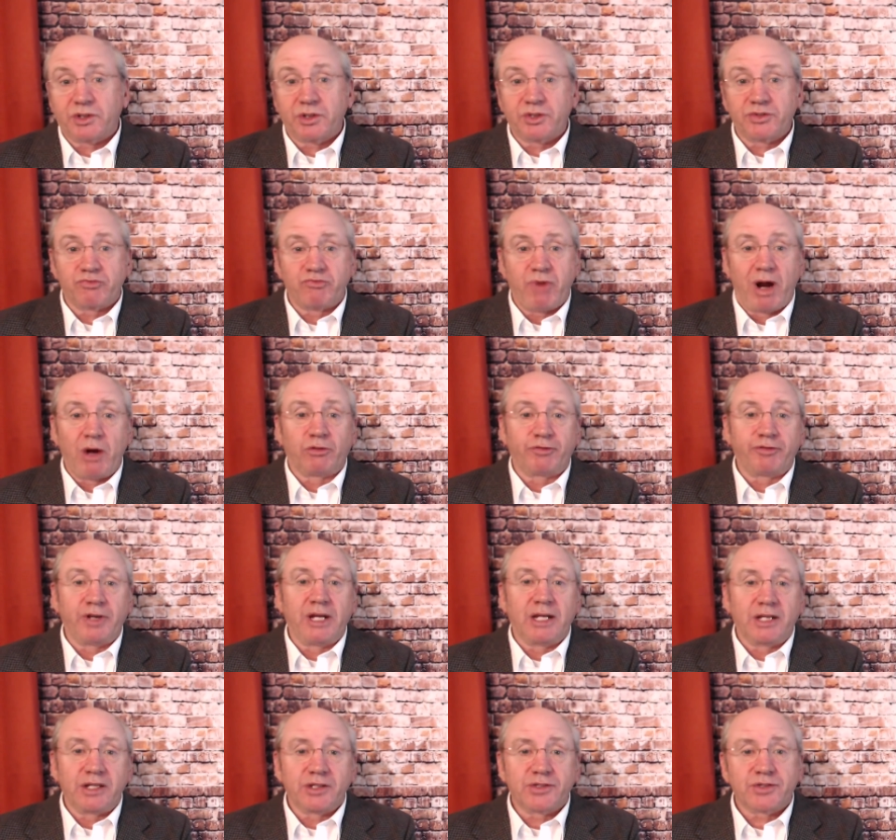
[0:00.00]
does Ralph
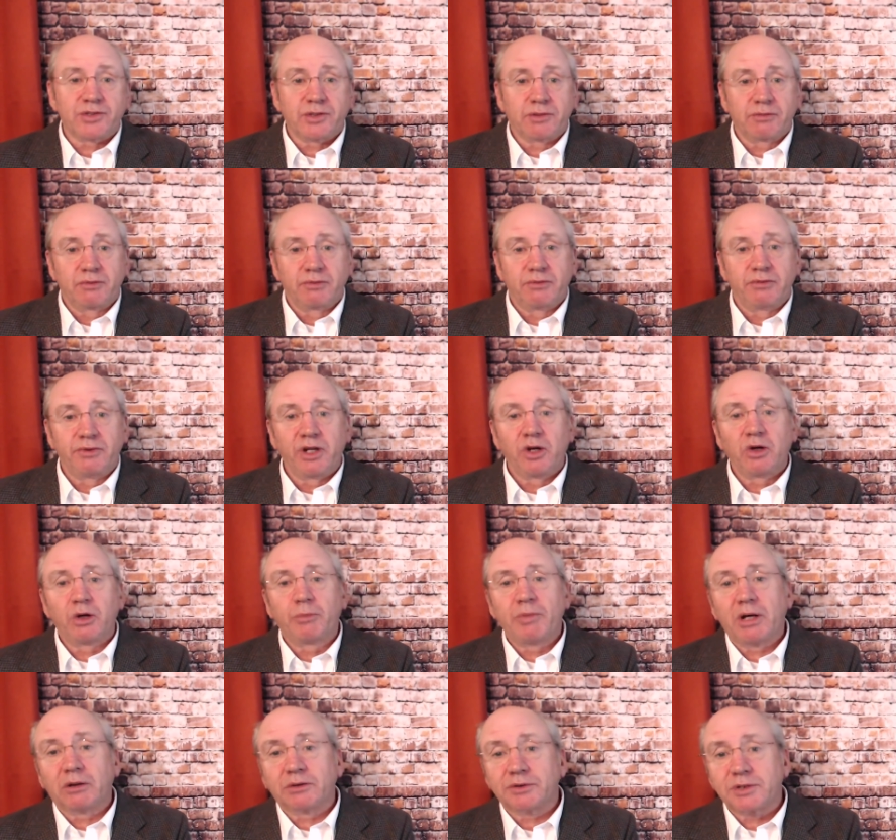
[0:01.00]
Ellis know
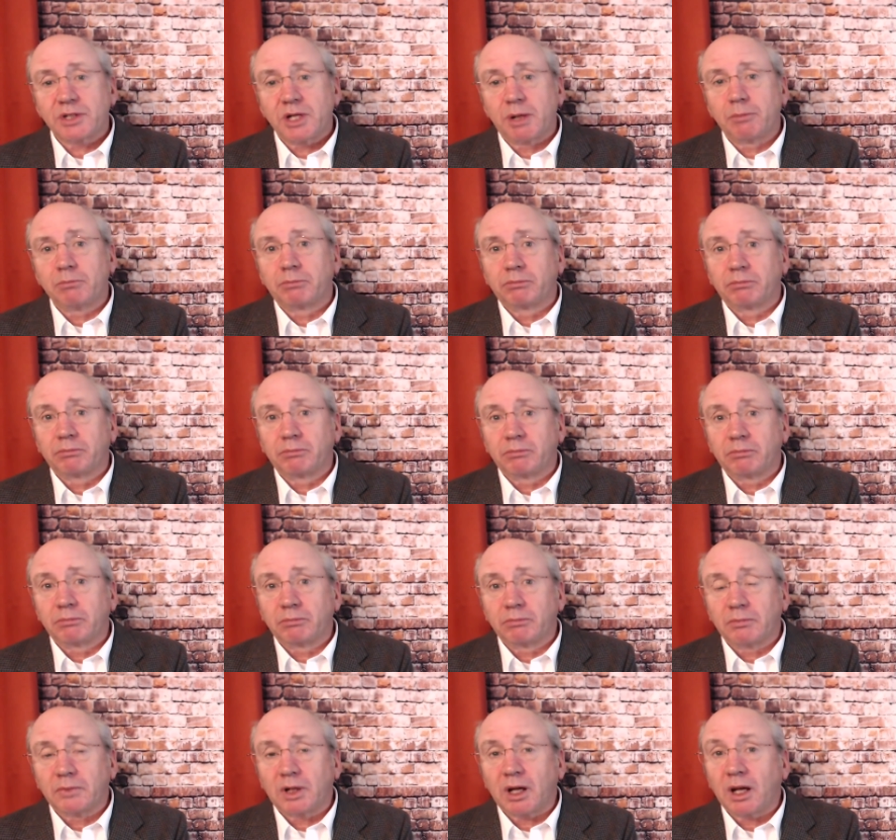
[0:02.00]
about um,
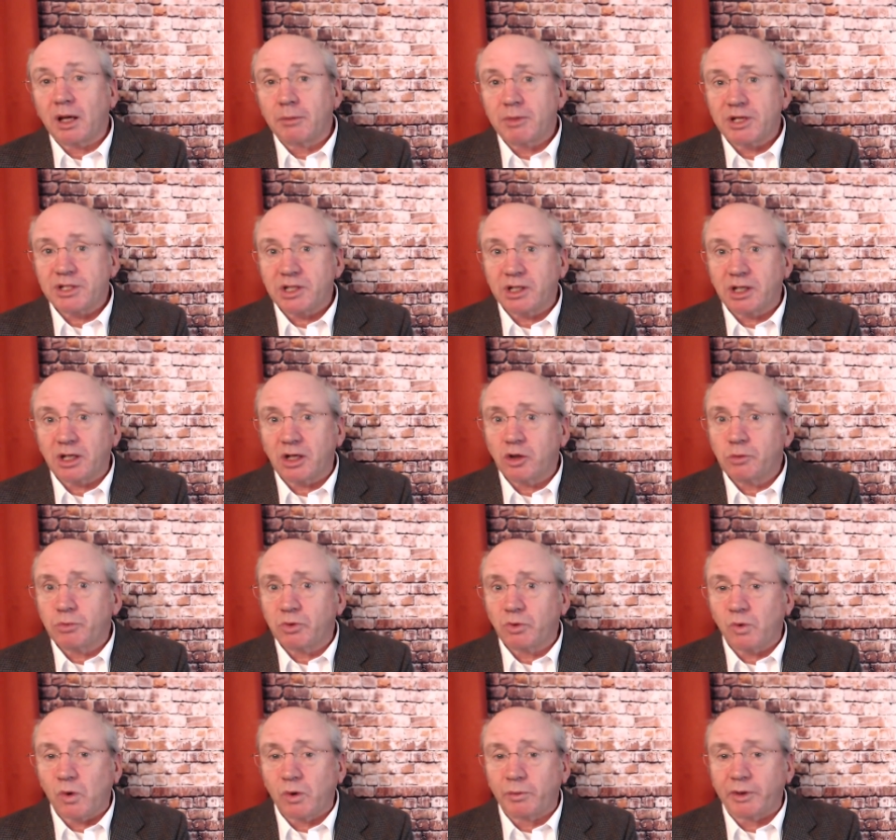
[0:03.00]
climate and
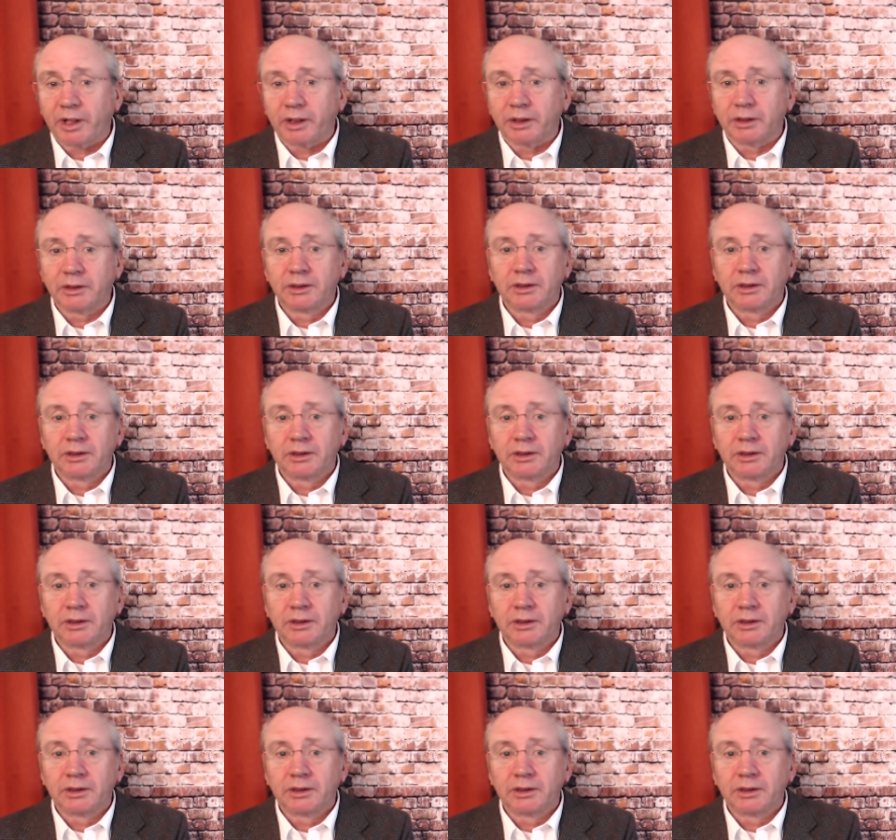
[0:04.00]
global warming?